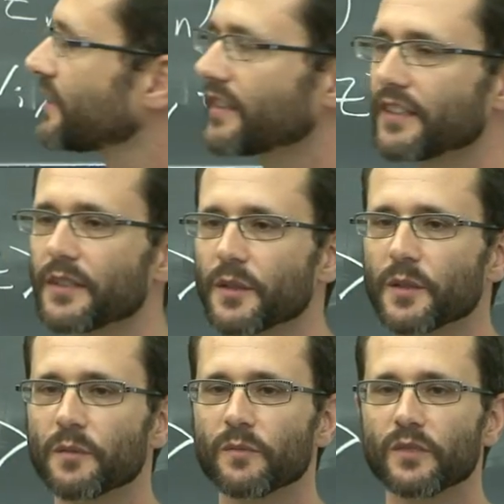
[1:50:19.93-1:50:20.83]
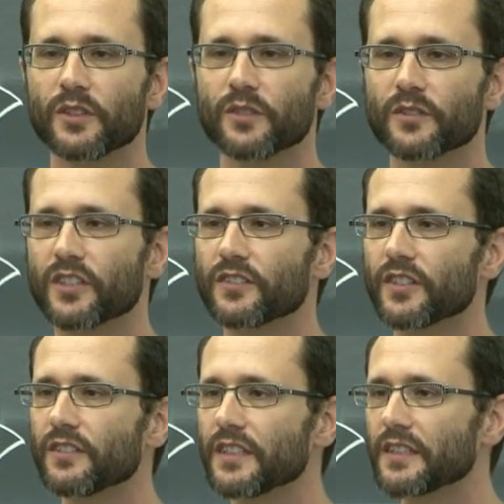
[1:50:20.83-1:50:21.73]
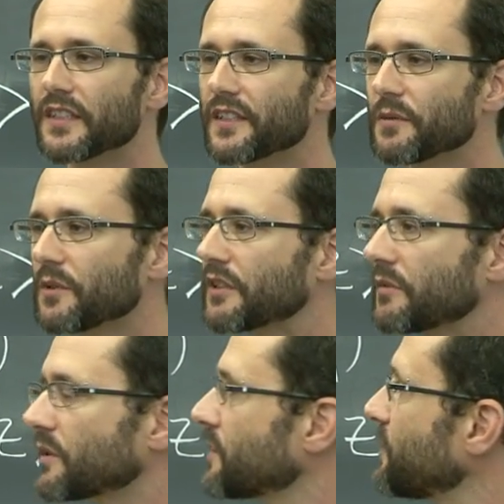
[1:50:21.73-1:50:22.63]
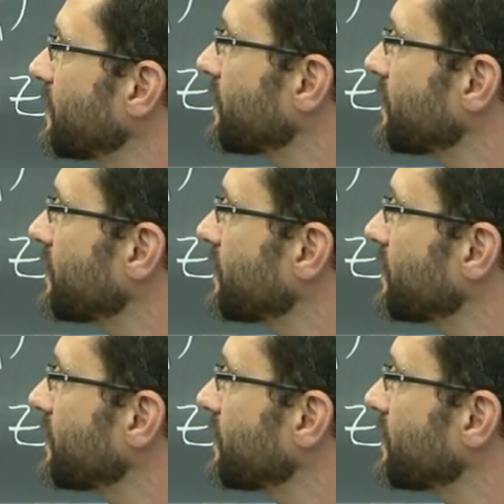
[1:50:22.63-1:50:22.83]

um, you know, generally, uh, what, what it means